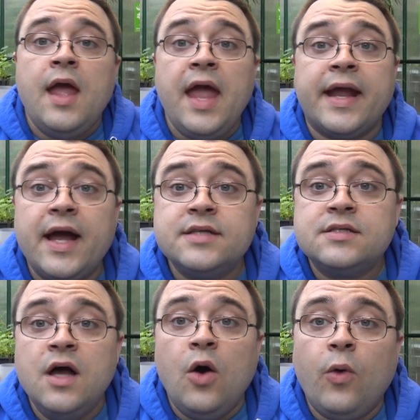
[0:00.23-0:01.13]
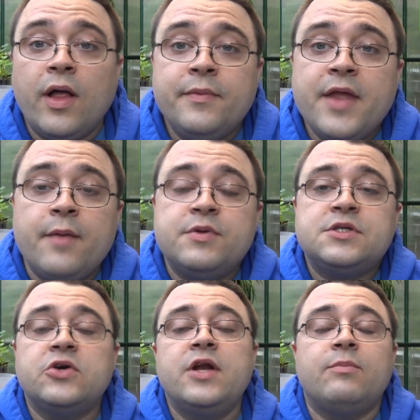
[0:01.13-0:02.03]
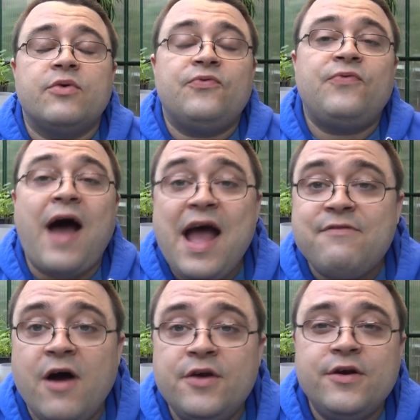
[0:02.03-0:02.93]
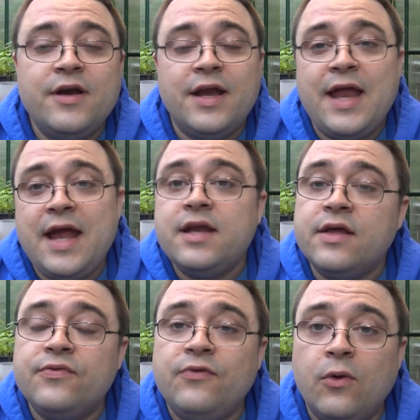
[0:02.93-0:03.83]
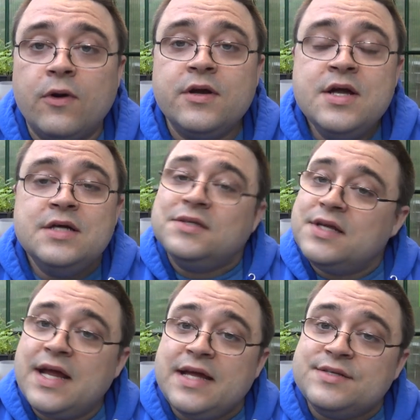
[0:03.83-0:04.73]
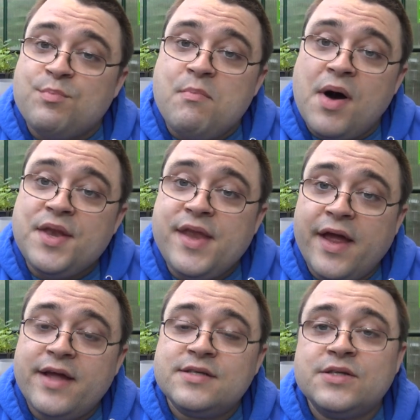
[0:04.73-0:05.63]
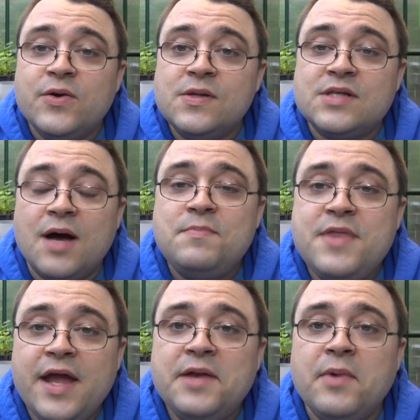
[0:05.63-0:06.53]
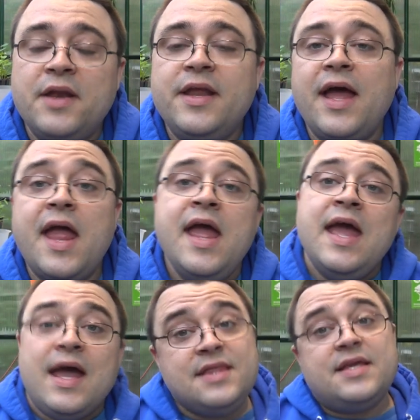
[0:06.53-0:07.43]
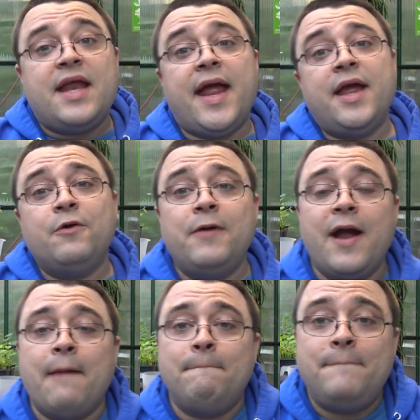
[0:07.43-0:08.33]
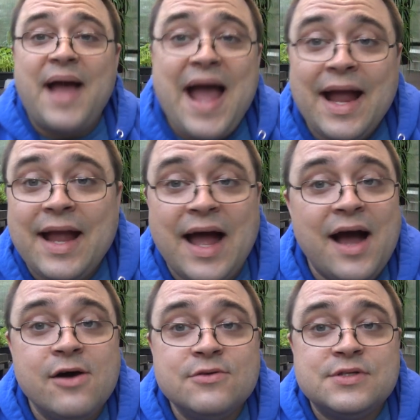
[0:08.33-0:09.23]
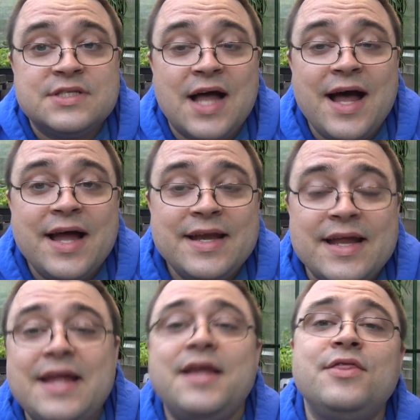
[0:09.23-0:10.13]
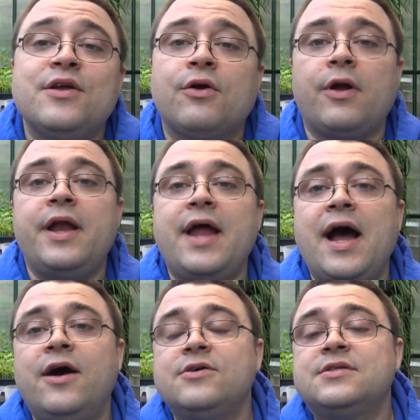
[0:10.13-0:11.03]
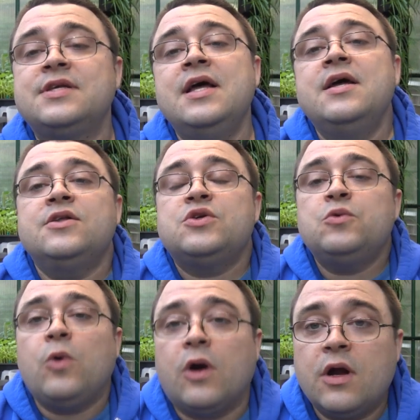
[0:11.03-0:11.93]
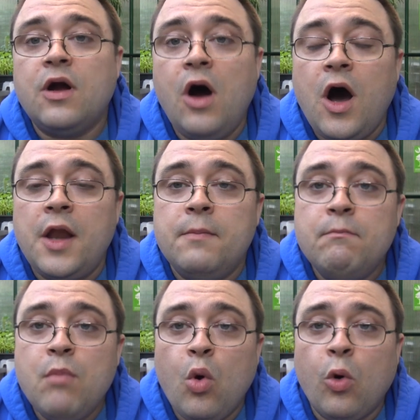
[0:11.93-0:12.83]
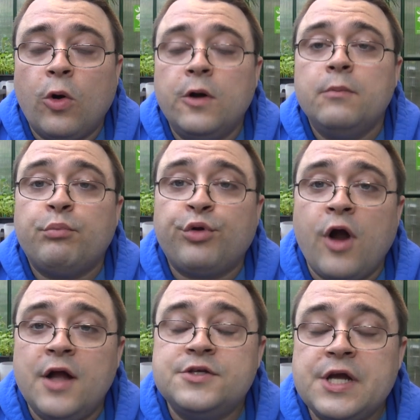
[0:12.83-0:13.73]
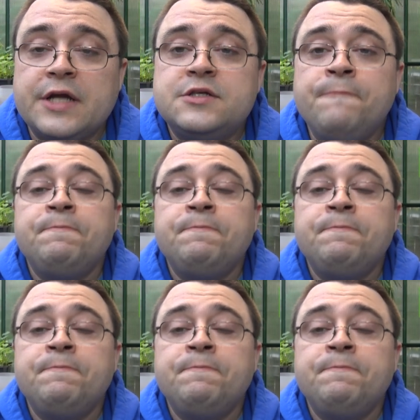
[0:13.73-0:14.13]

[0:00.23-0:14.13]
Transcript: Hey guys, welcome to episode number 584. Today is Monday, so it's Update Monday, and today we are back outside in the greenhouse to work on more projects.